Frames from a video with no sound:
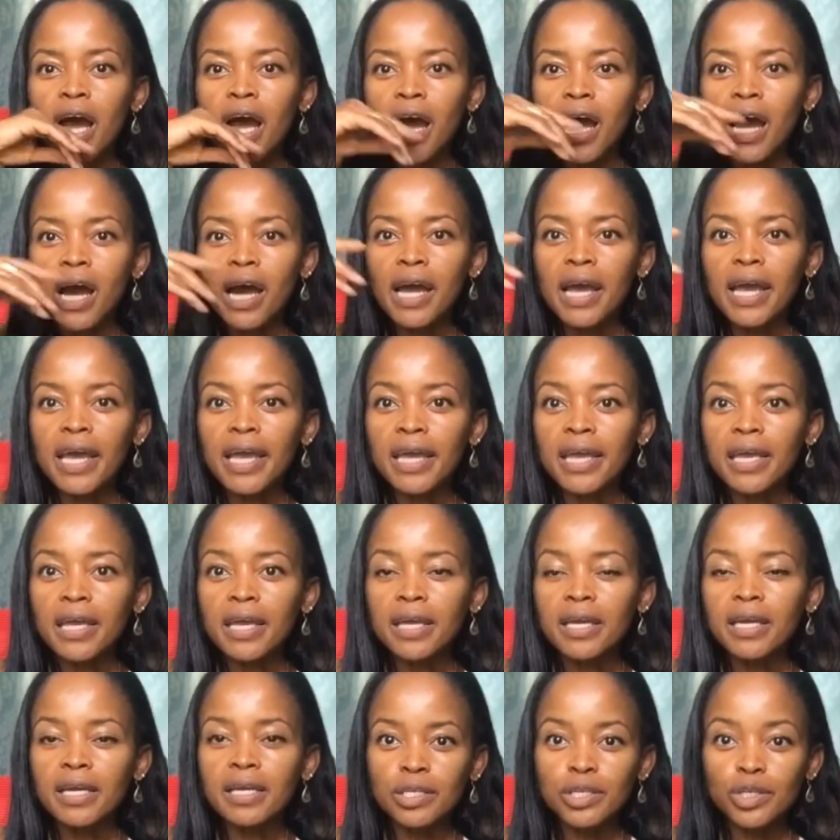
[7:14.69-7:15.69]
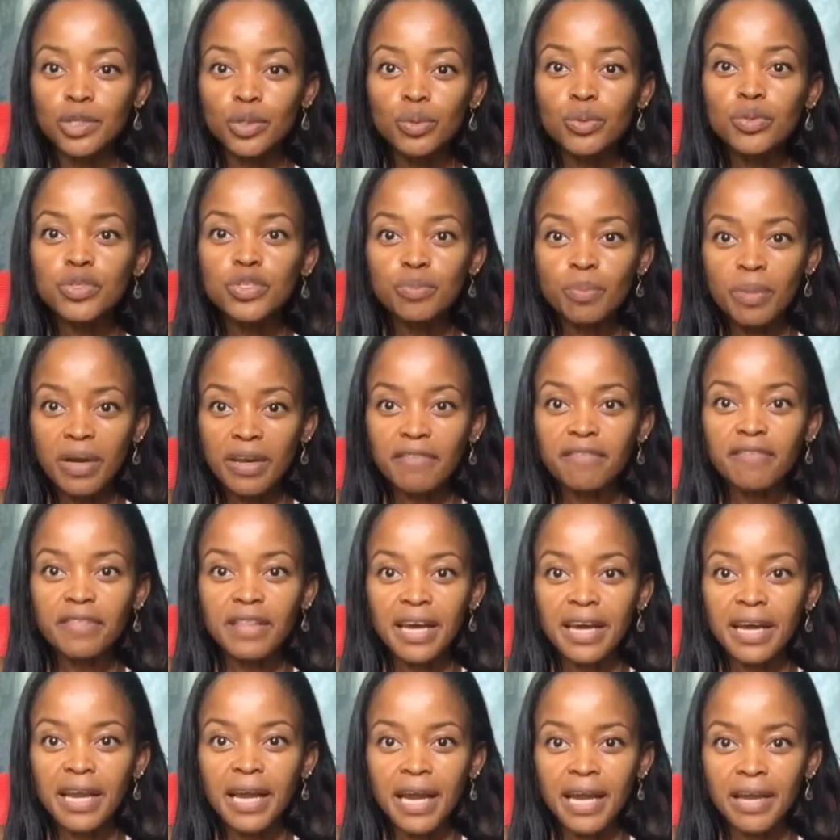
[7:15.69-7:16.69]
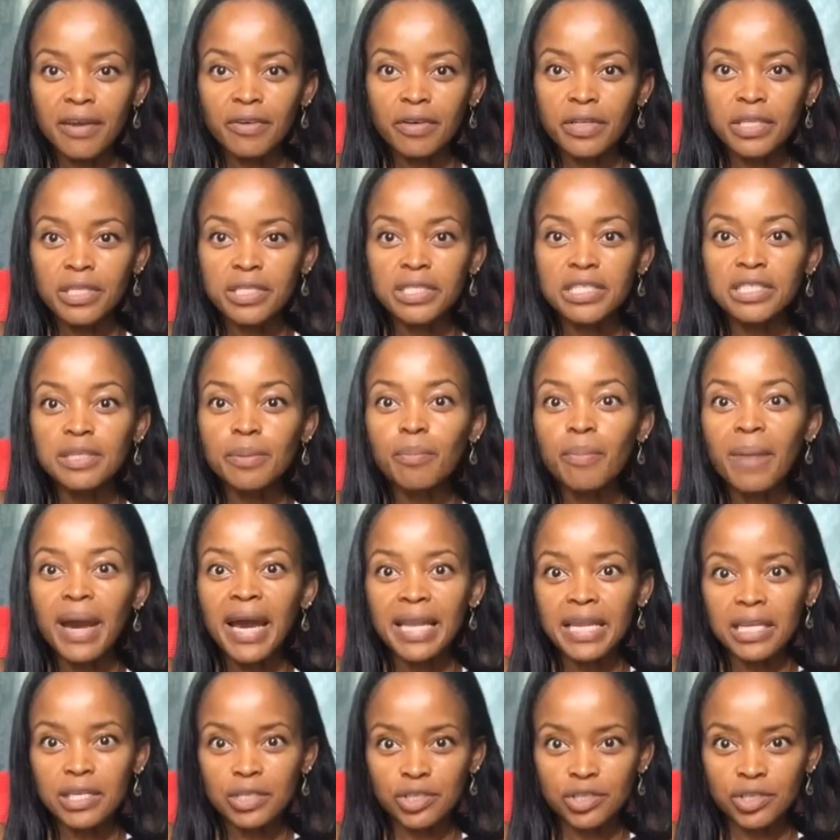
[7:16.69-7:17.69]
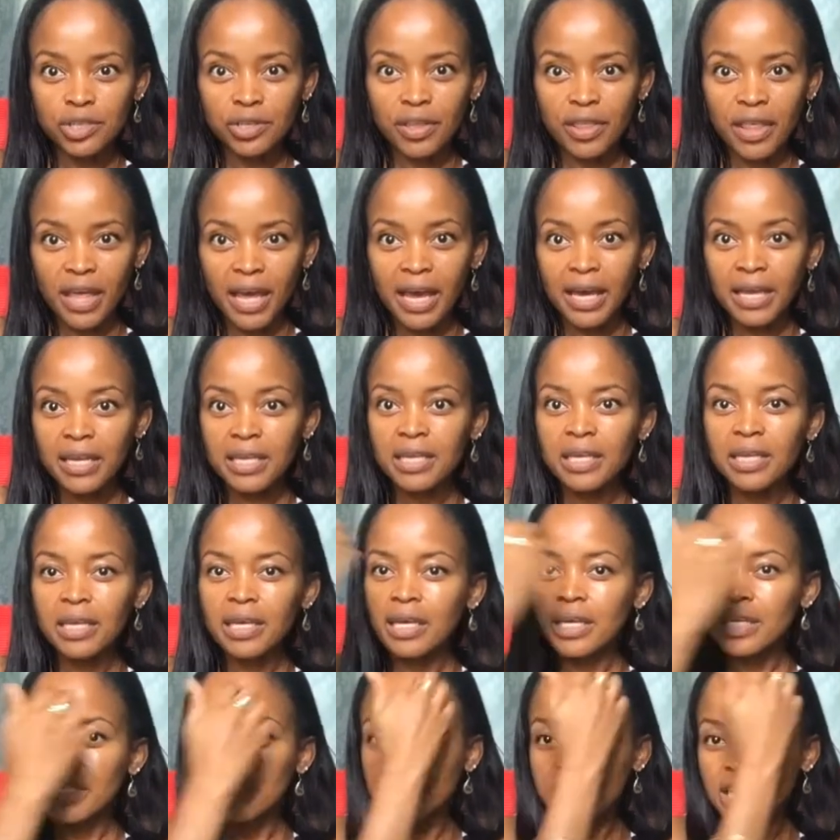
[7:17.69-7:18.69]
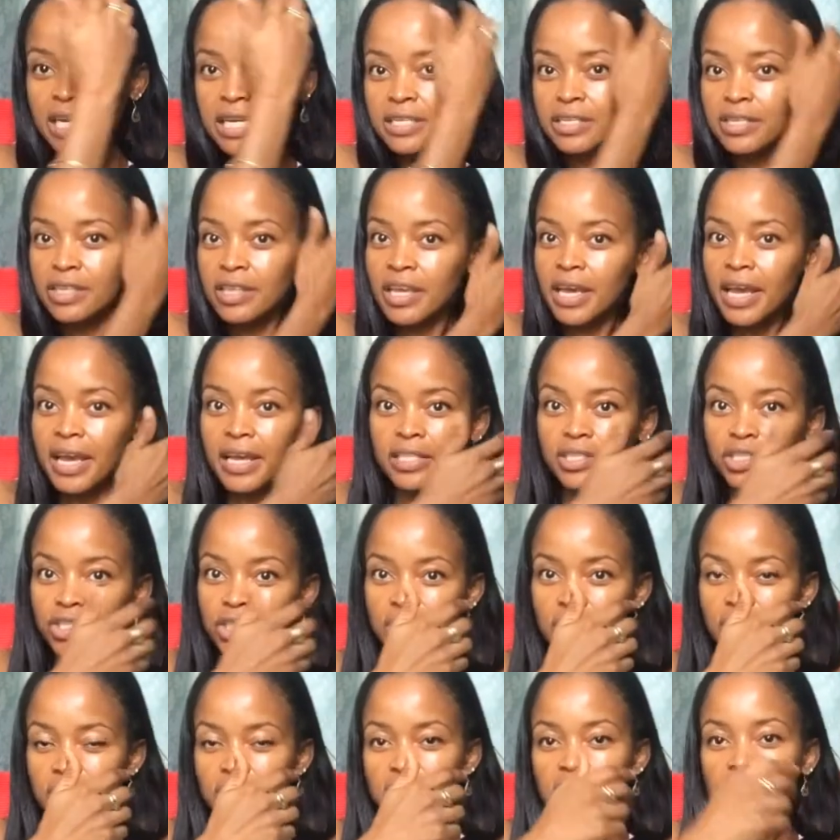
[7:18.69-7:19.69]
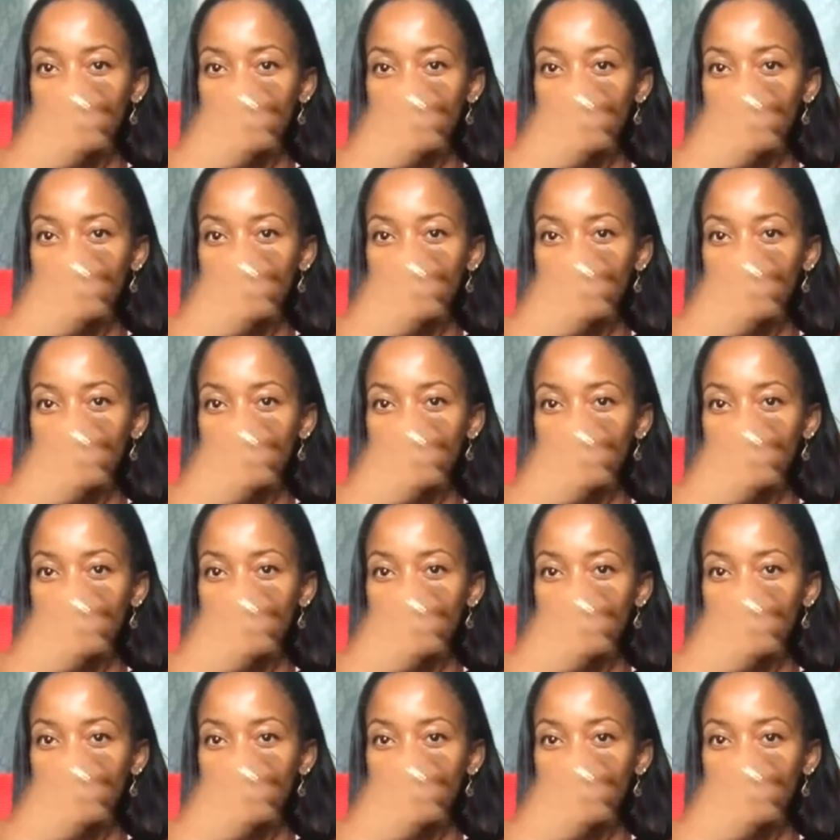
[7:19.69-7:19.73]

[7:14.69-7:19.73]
I use my flat iron to manage that, just the edges.